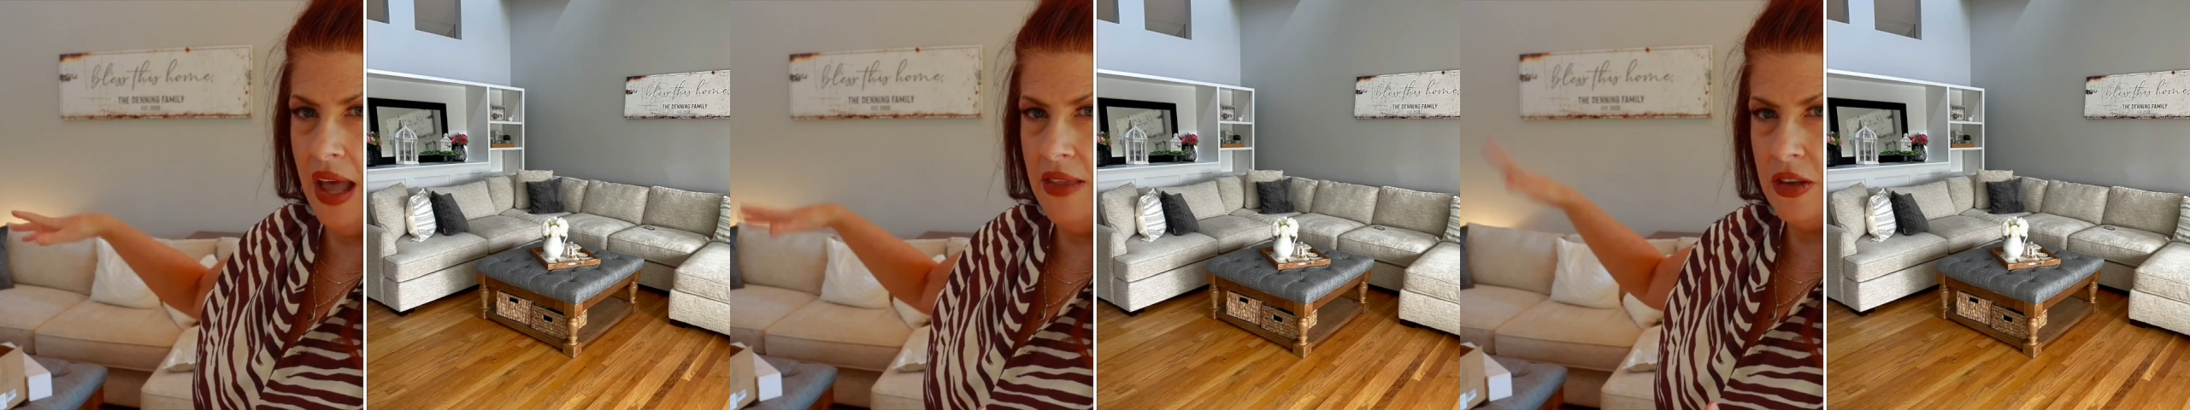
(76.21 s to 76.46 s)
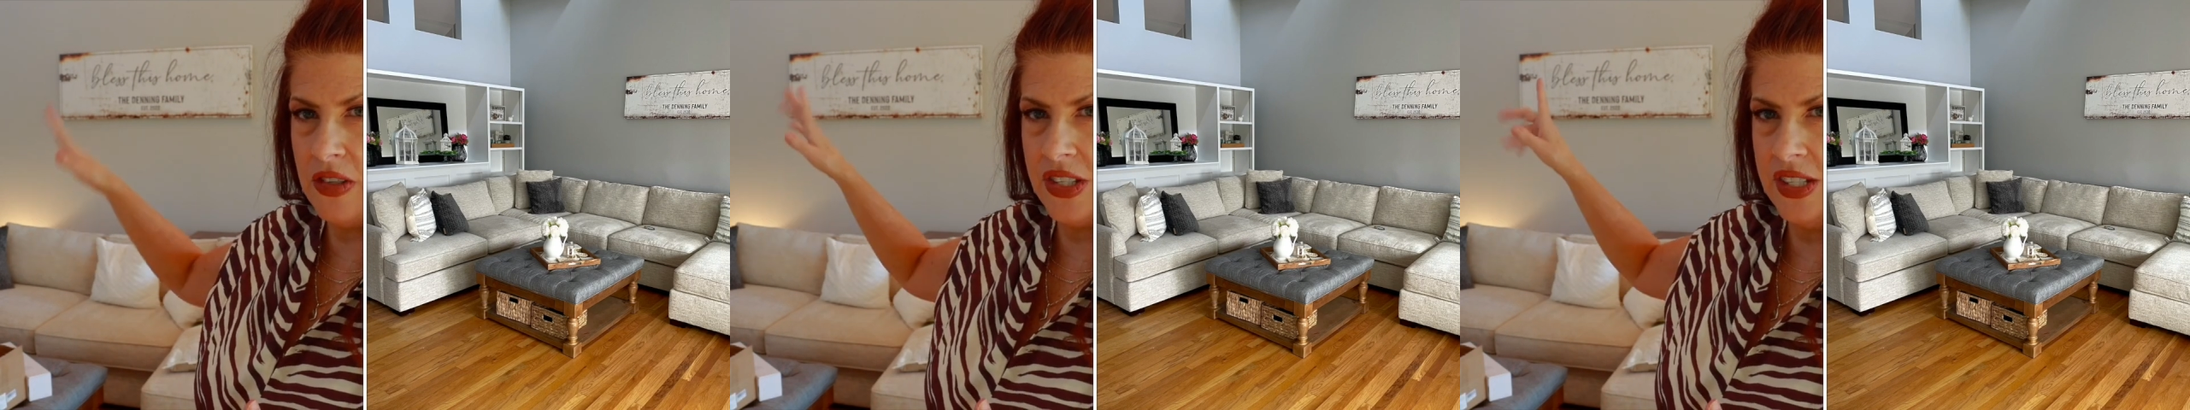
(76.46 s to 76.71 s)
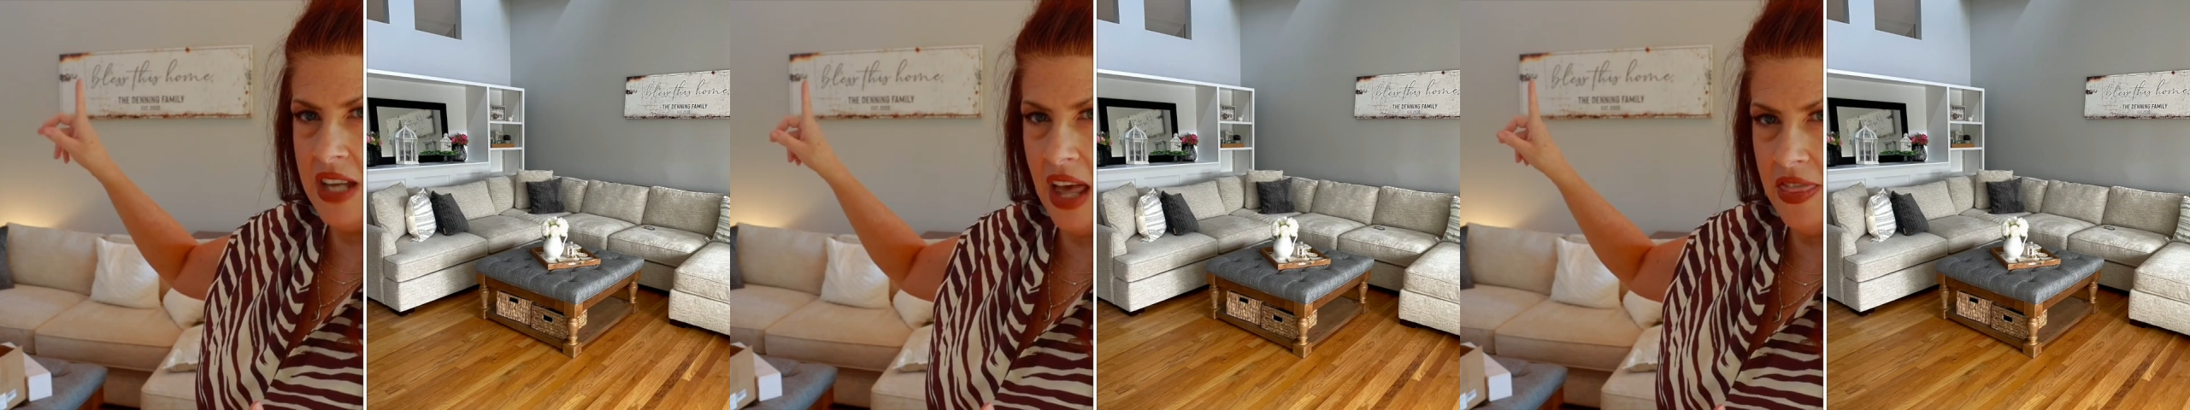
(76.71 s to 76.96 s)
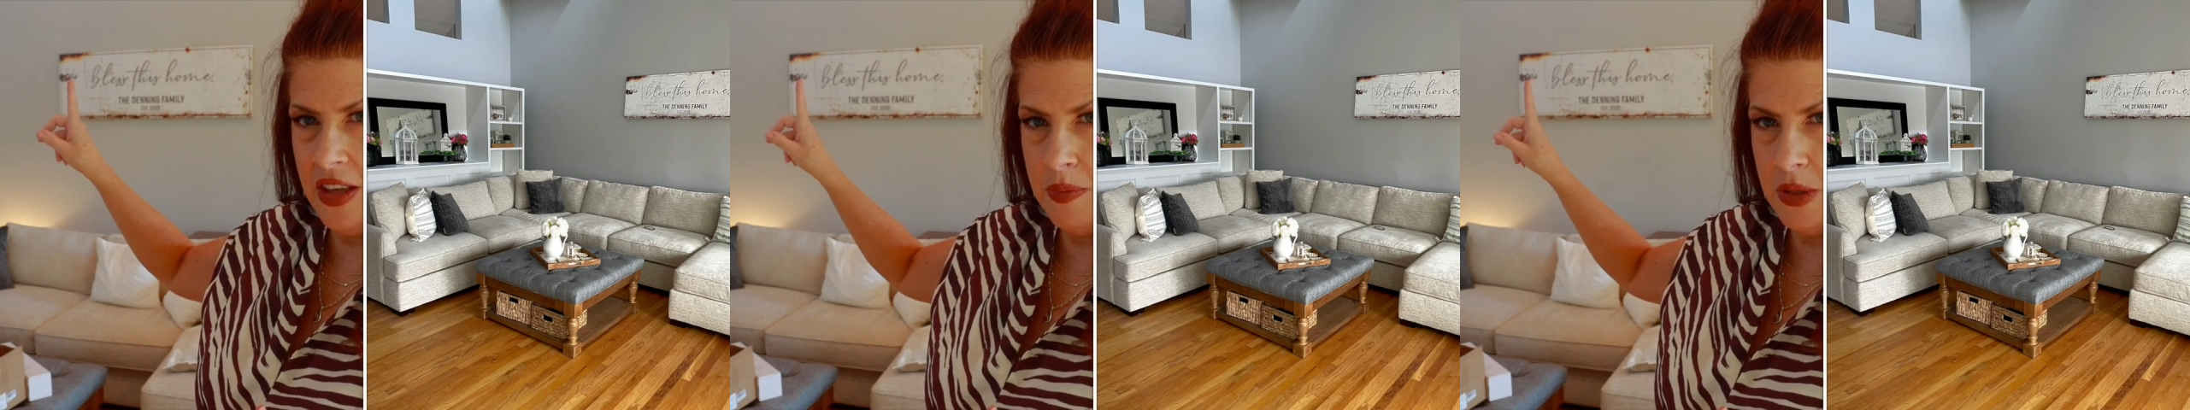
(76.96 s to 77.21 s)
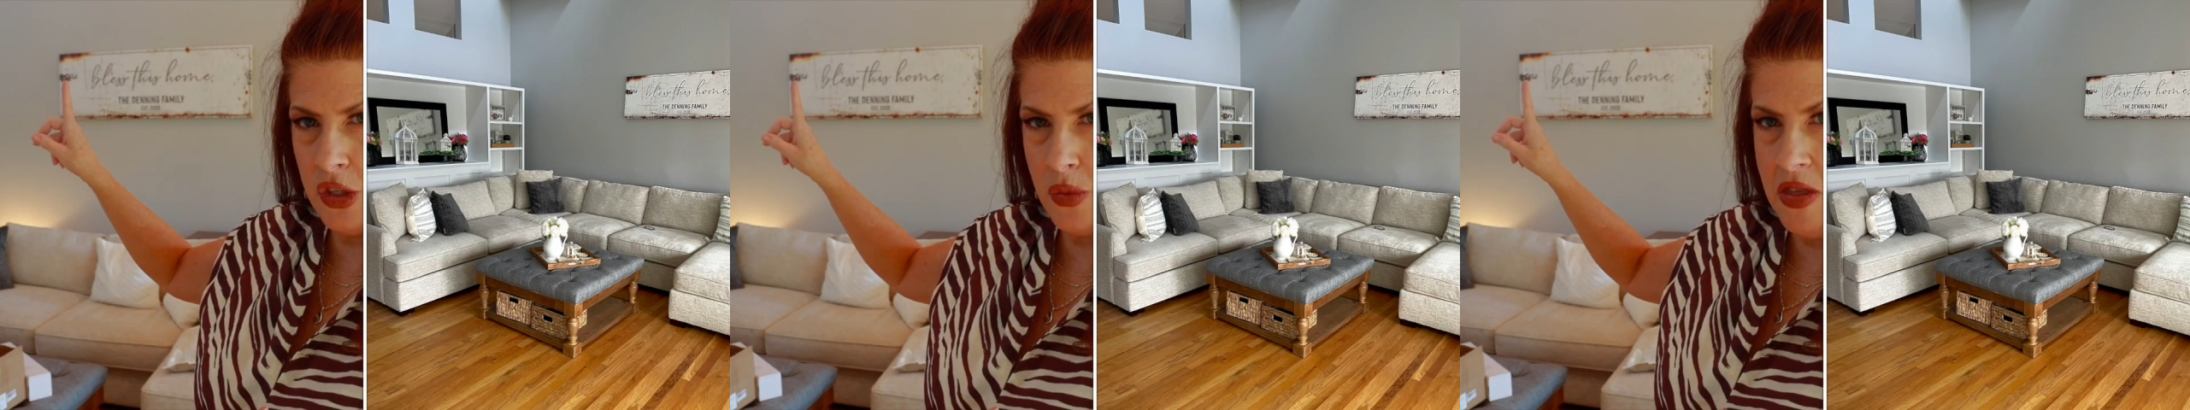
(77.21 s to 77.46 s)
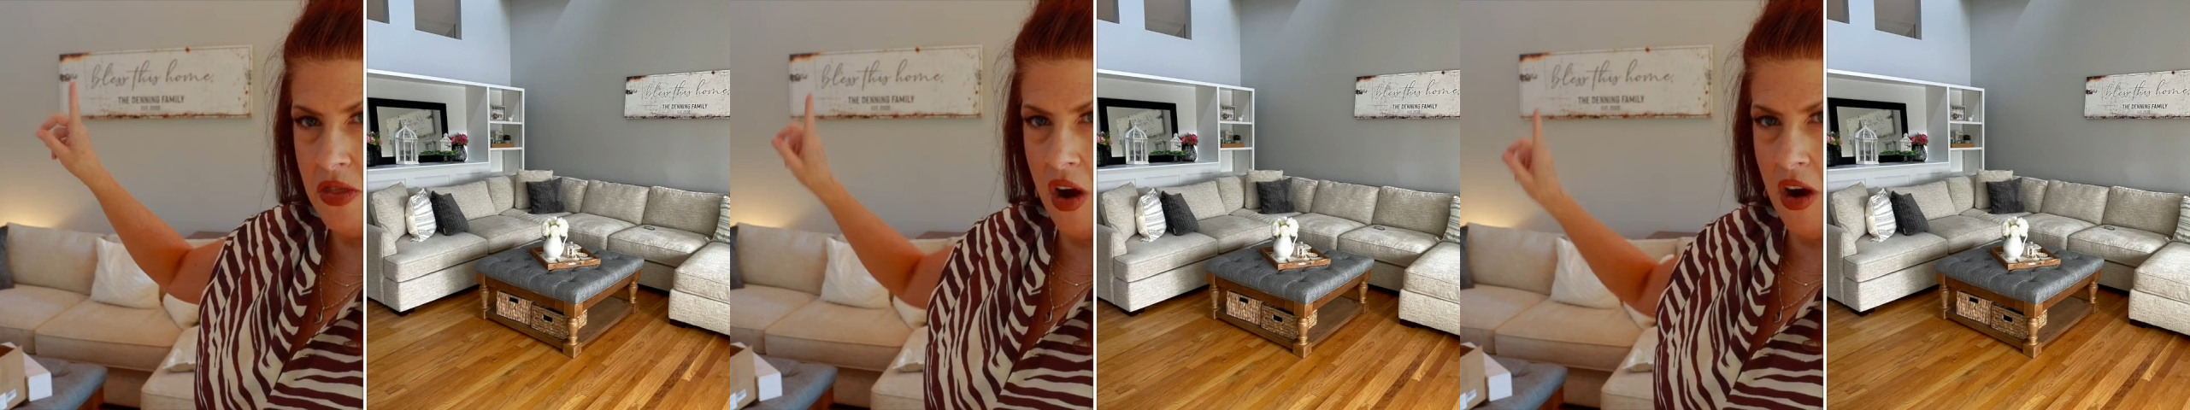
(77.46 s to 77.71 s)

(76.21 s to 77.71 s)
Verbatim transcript: and there's nothing between the